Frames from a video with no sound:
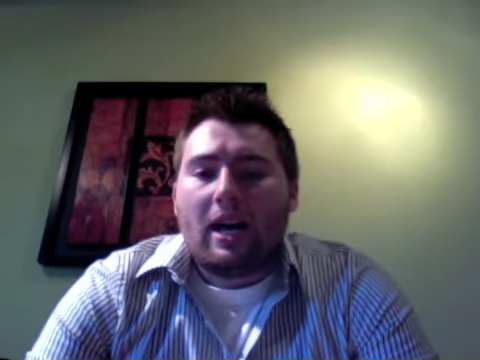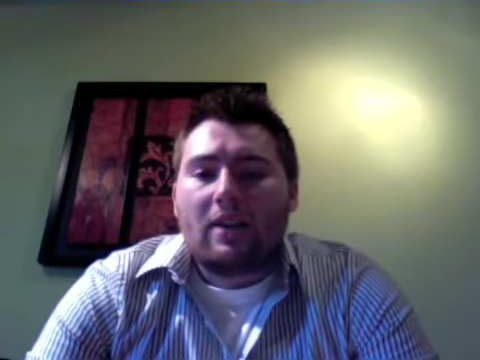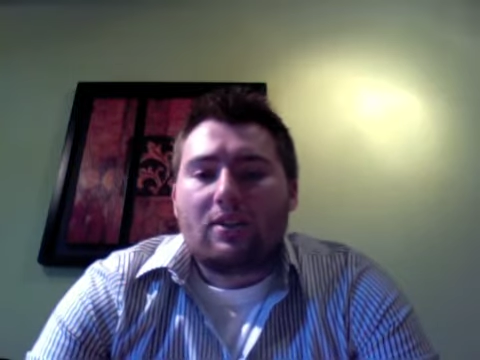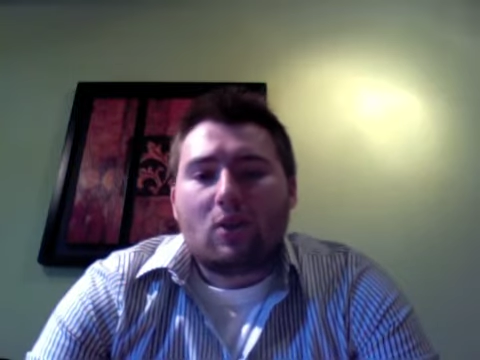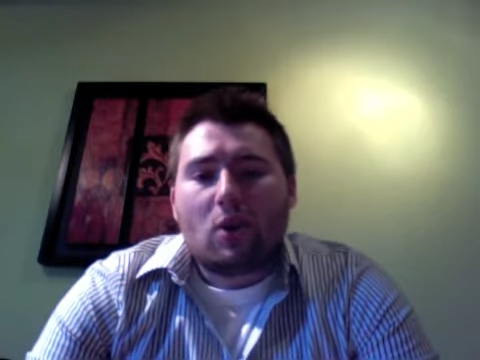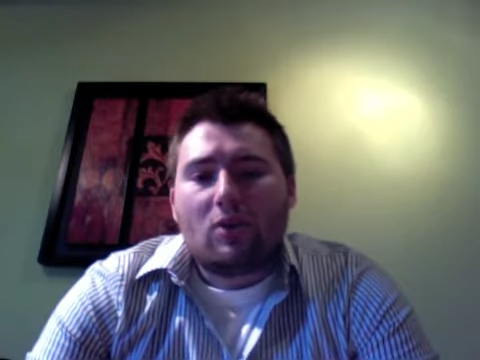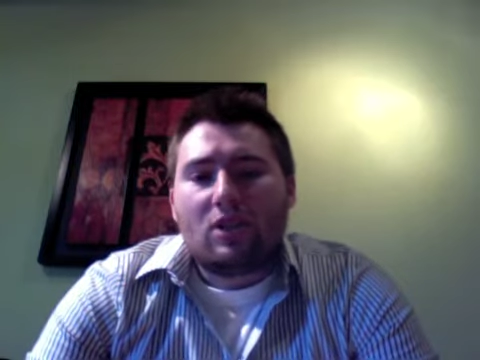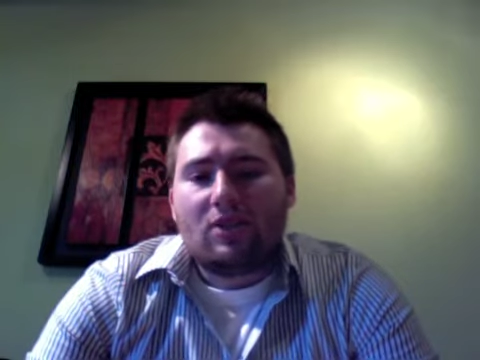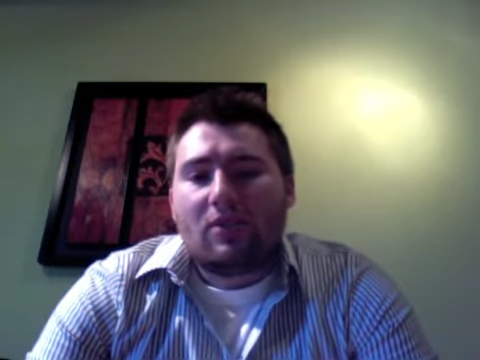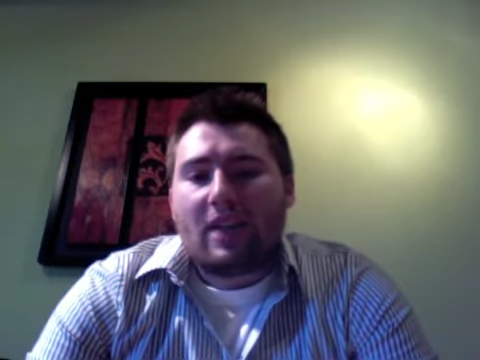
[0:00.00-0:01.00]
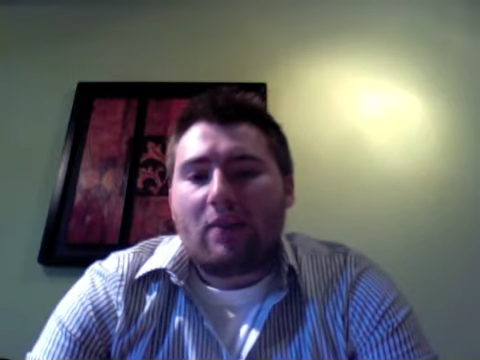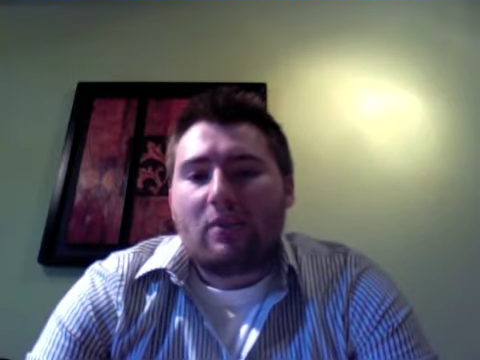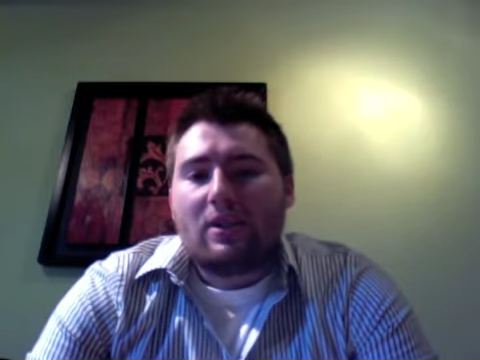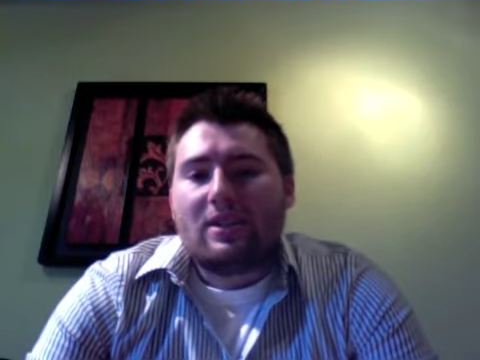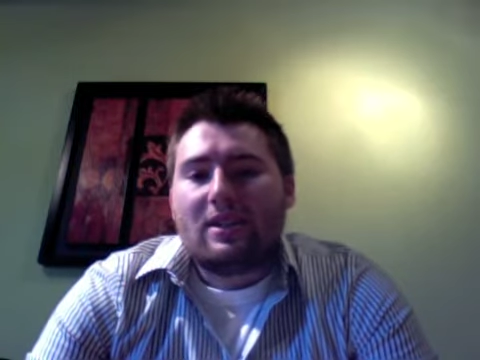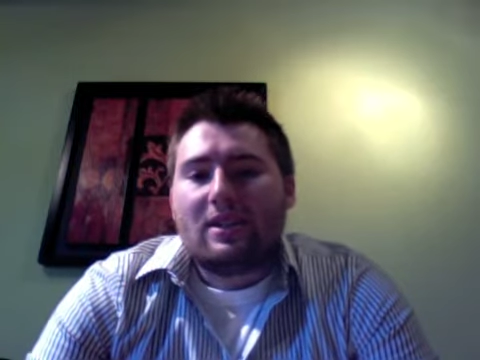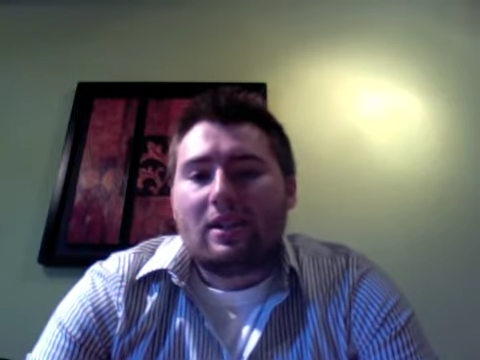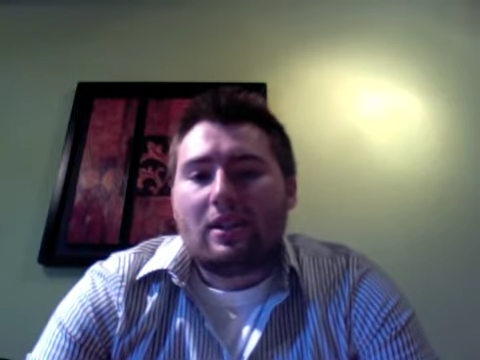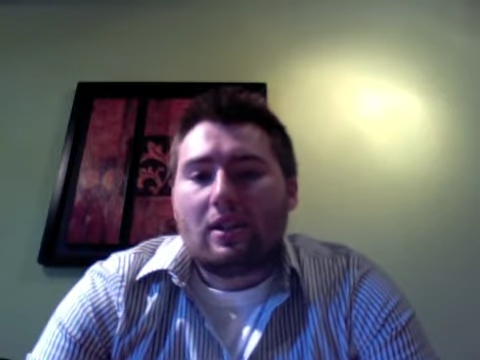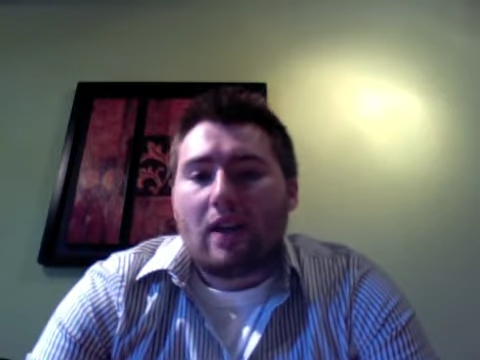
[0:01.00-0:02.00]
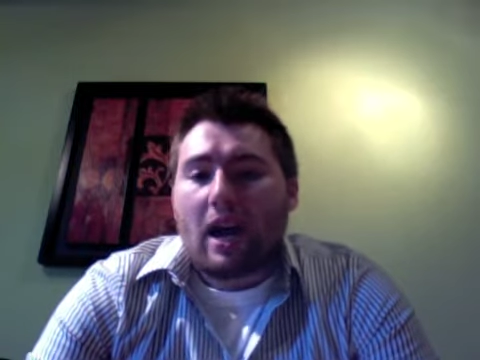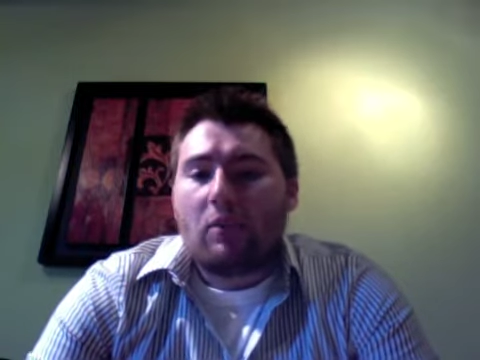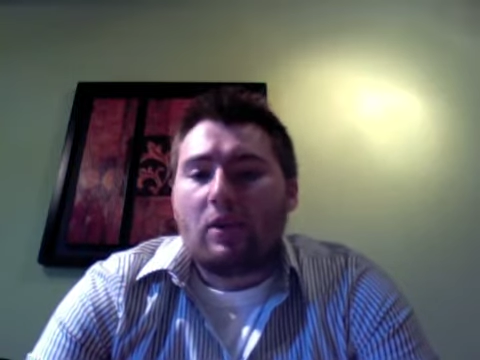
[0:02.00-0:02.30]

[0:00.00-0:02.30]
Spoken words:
So just for that reason, I would